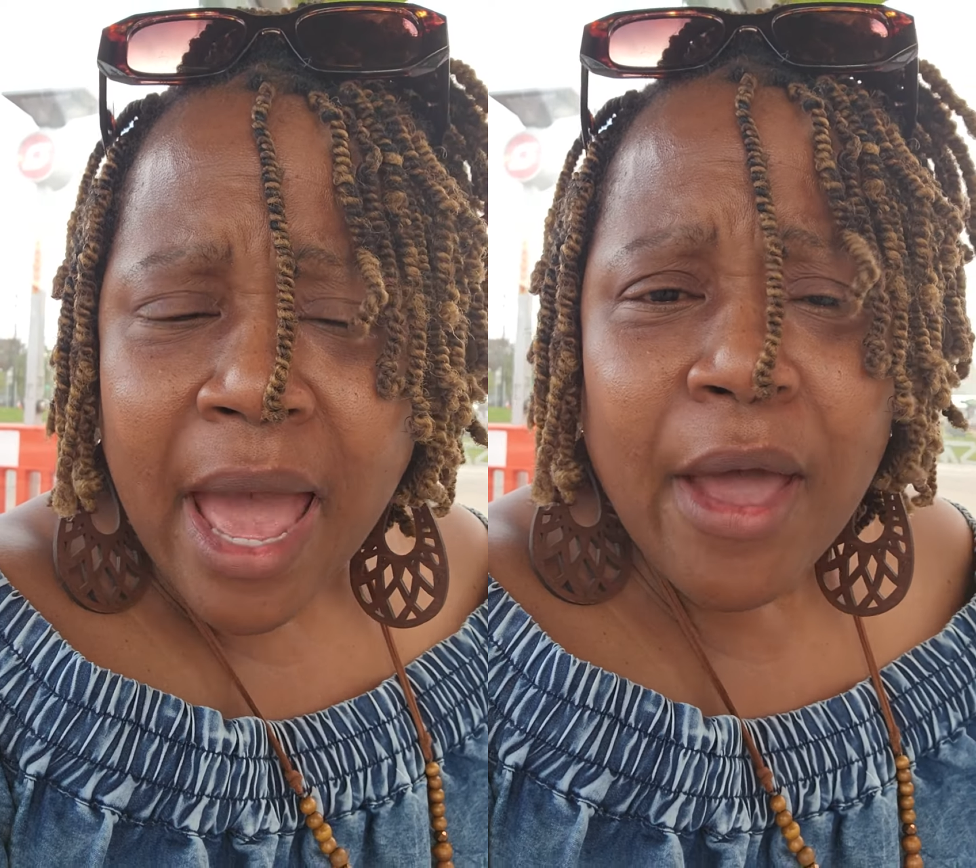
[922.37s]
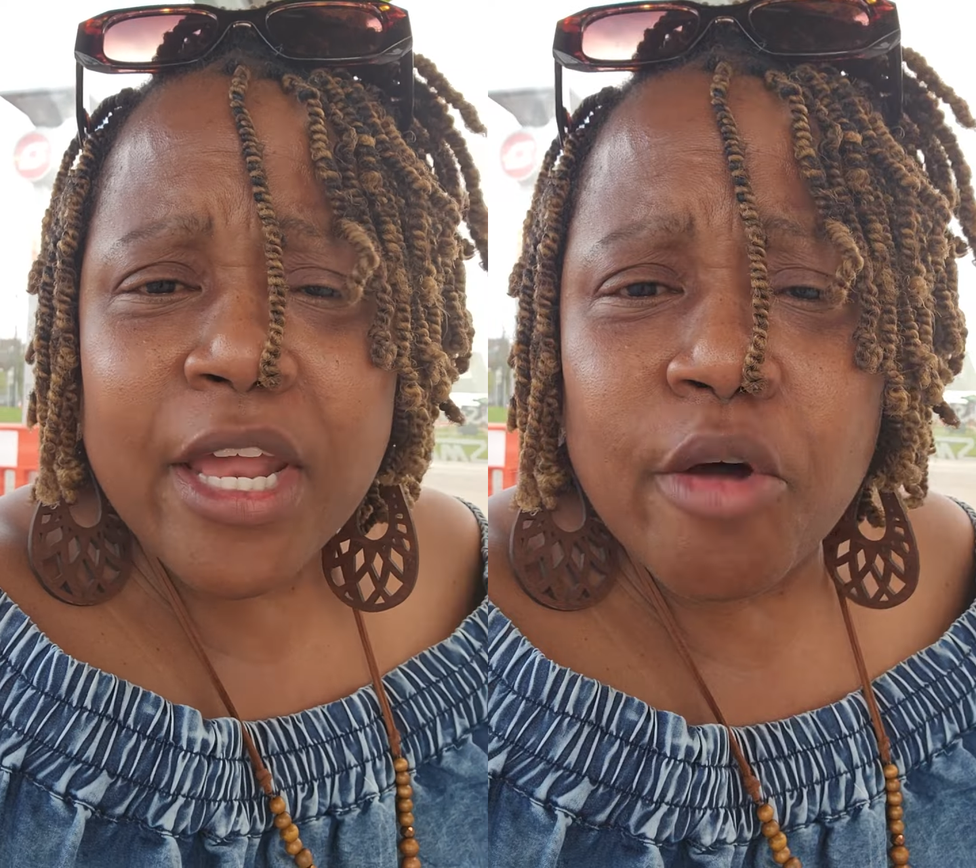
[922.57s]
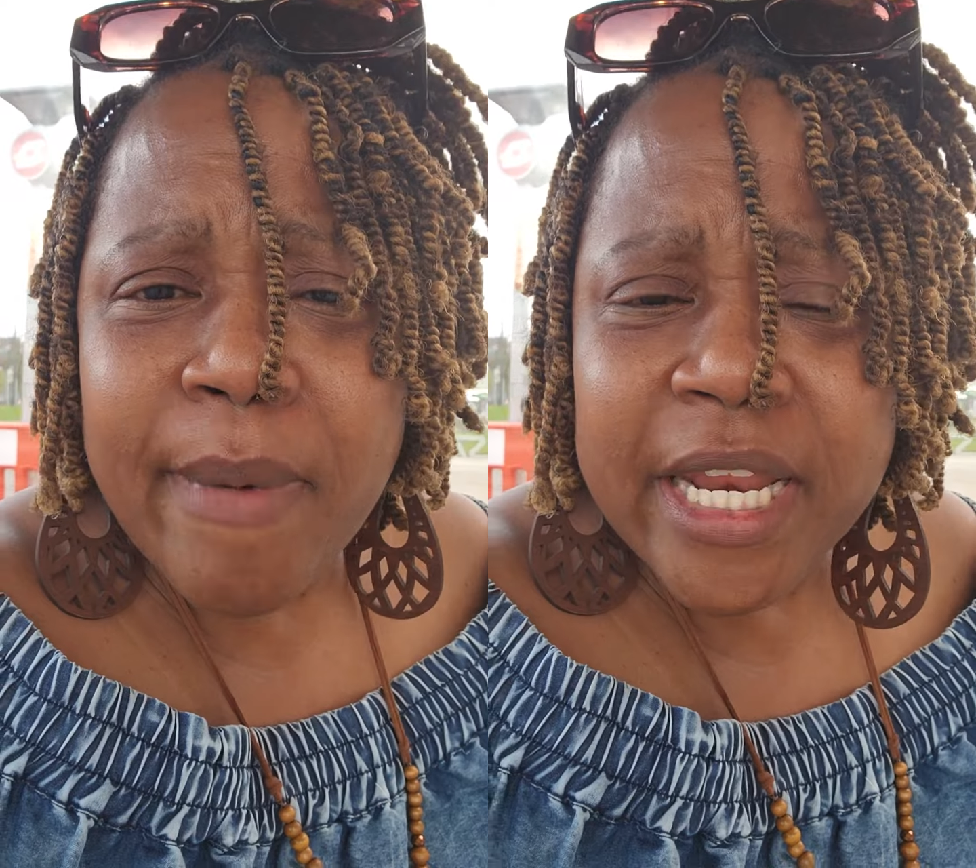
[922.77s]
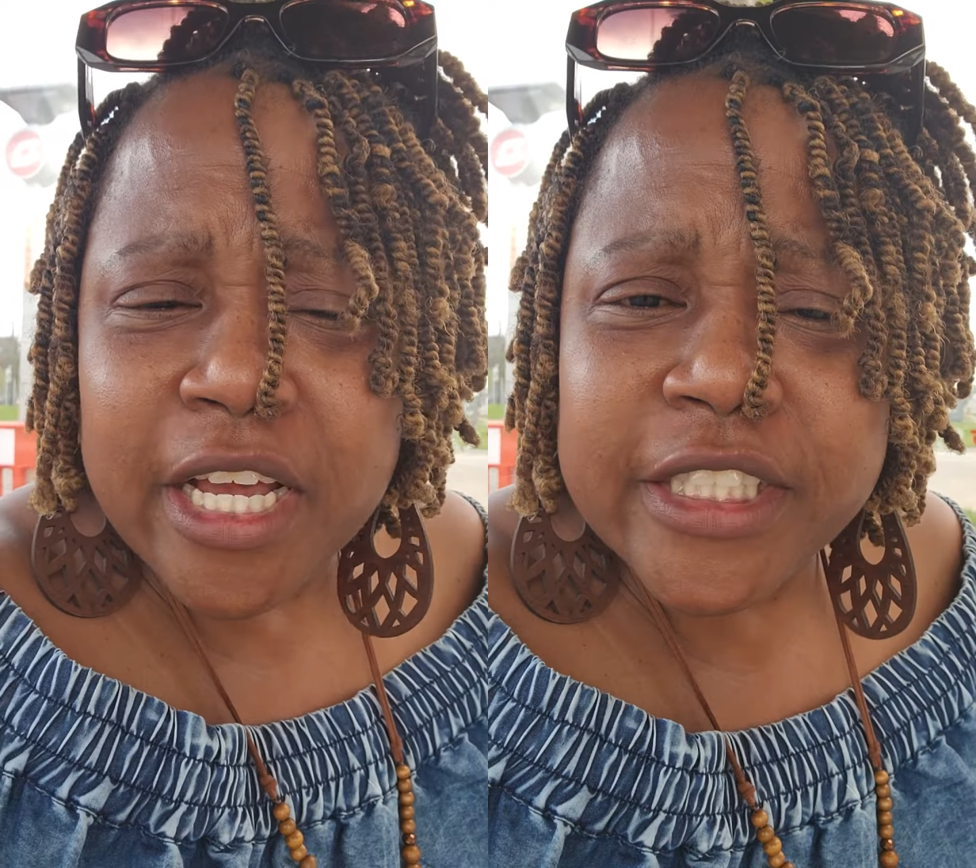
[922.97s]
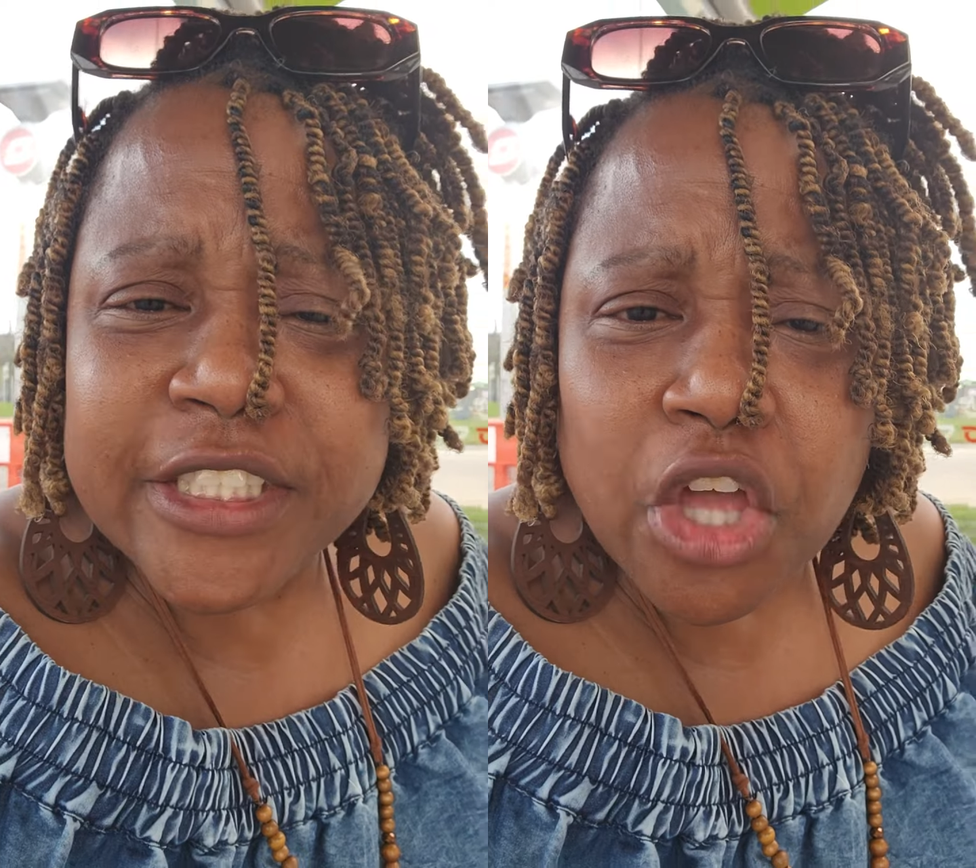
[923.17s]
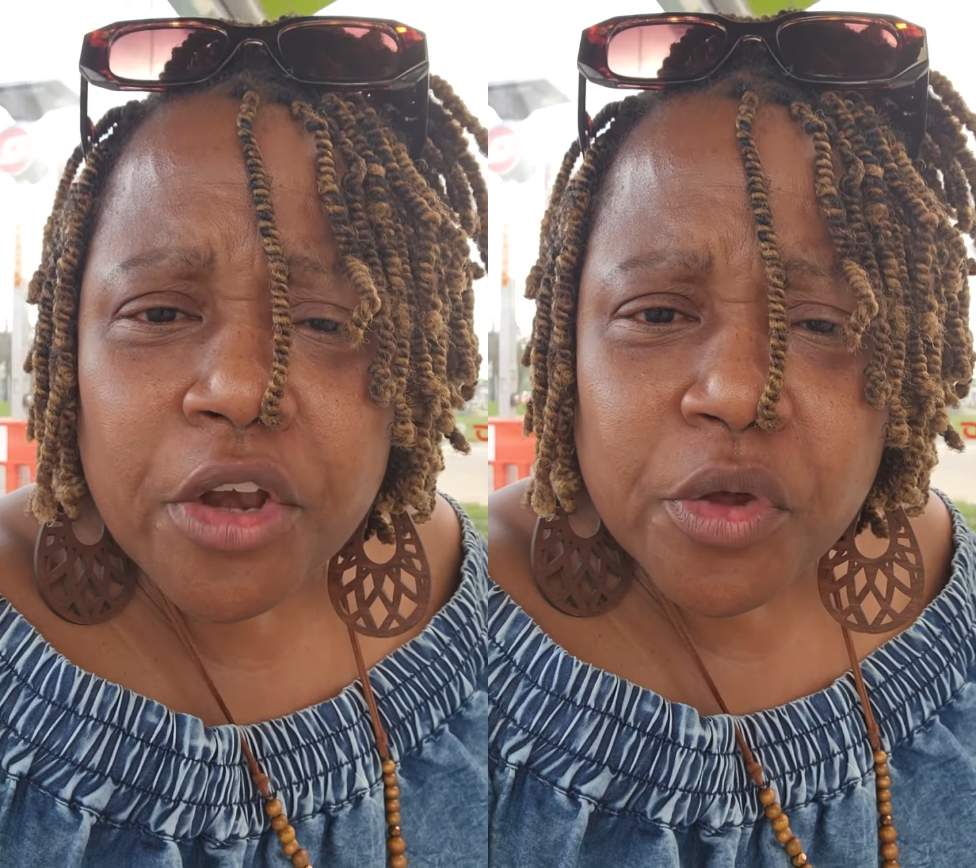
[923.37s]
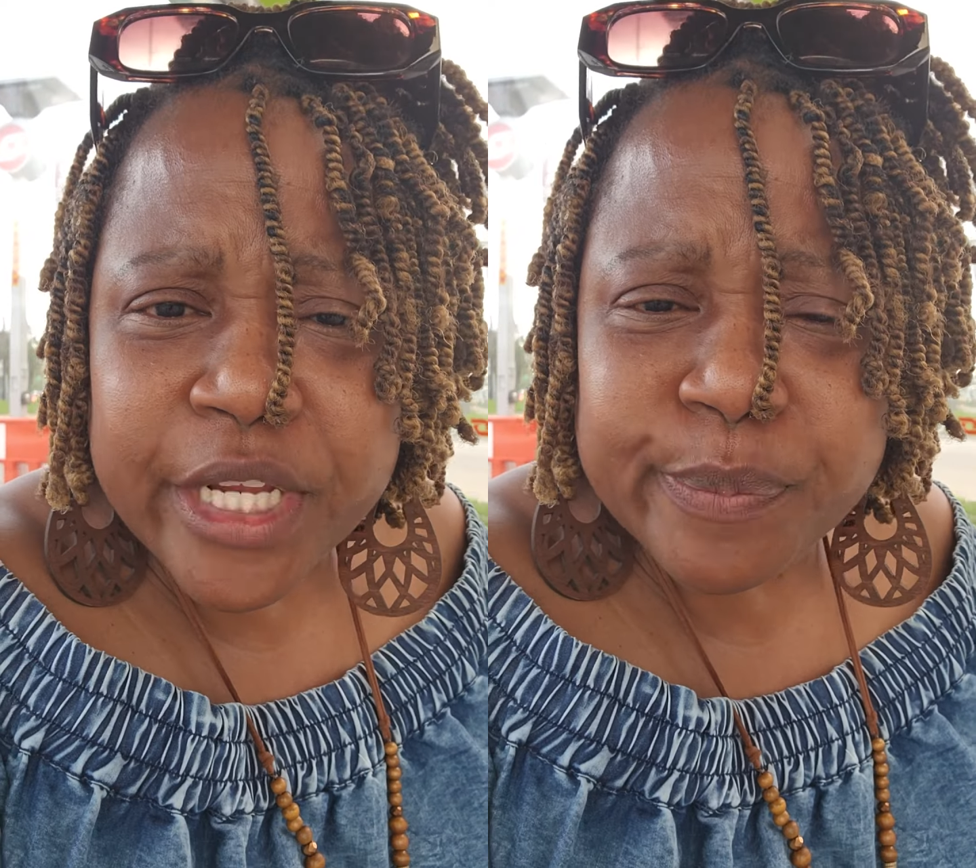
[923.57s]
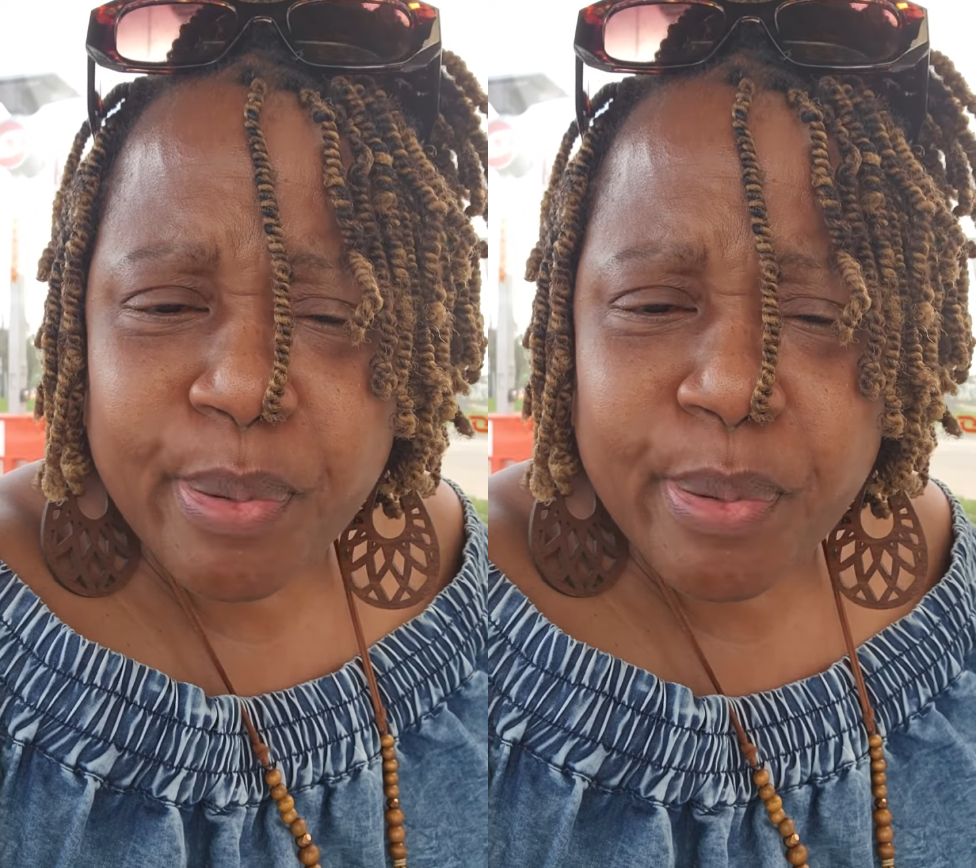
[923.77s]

I had no money because they started doing this